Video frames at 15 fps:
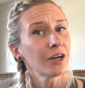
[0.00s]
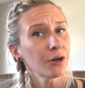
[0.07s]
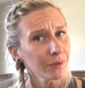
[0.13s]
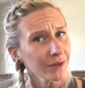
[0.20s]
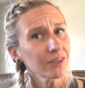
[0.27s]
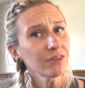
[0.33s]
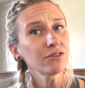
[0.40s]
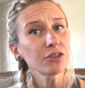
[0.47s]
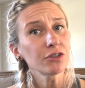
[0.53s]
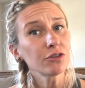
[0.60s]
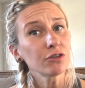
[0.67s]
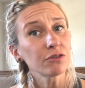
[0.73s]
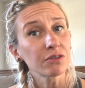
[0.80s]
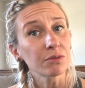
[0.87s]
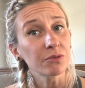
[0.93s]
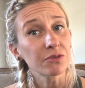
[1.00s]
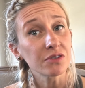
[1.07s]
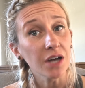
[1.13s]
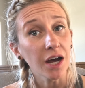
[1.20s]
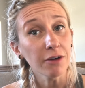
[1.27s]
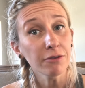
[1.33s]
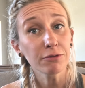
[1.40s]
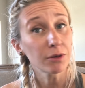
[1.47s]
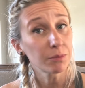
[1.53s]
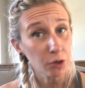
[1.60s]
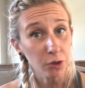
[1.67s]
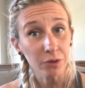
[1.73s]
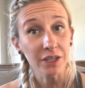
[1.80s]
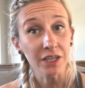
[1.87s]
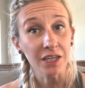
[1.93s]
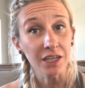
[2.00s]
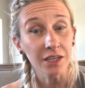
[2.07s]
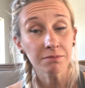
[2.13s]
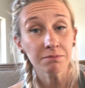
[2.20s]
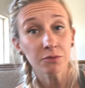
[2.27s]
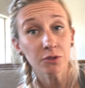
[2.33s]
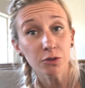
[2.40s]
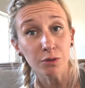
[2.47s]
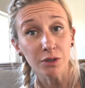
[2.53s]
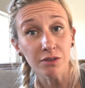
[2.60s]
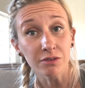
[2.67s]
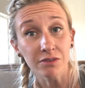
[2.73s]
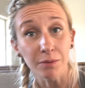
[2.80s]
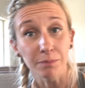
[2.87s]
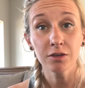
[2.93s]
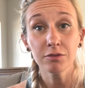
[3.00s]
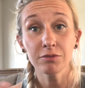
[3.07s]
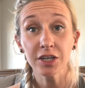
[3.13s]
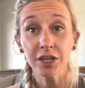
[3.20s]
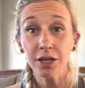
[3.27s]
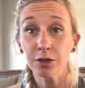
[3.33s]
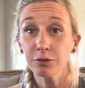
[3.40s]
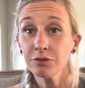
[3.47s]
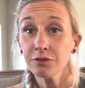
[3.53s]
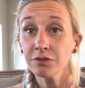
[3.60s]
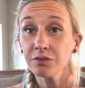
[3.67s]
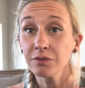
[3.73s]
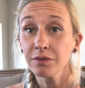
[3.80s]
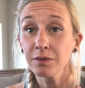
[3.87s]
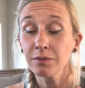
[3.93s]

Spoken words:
we can still do some stuff remotely, doing some videos,